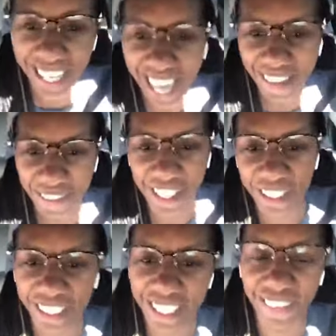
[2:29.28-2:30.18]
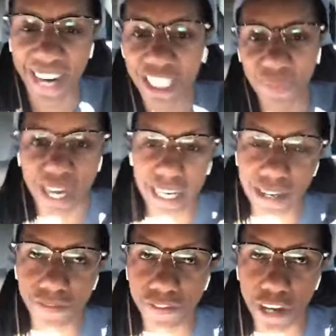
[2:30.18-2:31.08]
I eventually
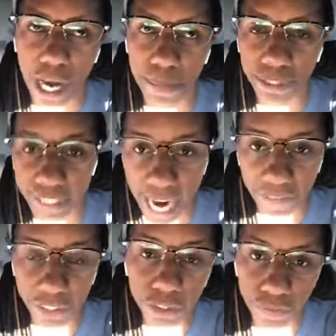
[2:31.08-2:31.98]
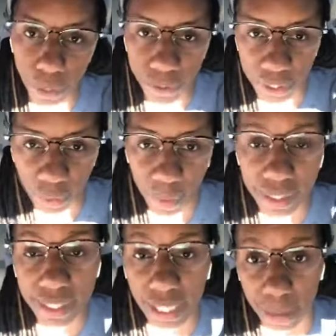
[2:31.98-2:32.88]
graduated from Stanford University with a
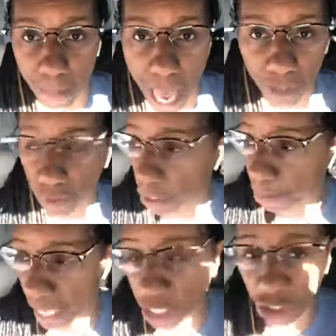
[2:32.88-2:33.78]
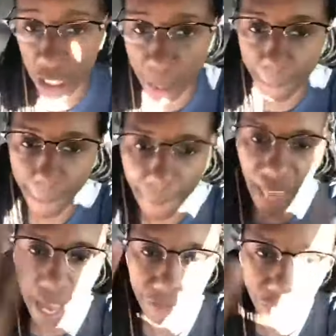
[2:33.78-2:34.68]
2nd master's and a PhD.
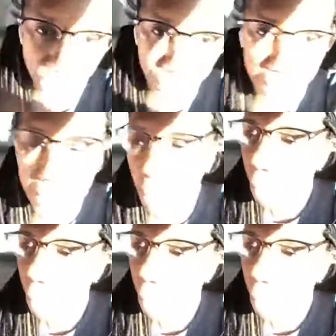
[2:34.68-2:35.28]
I have 4 degrees.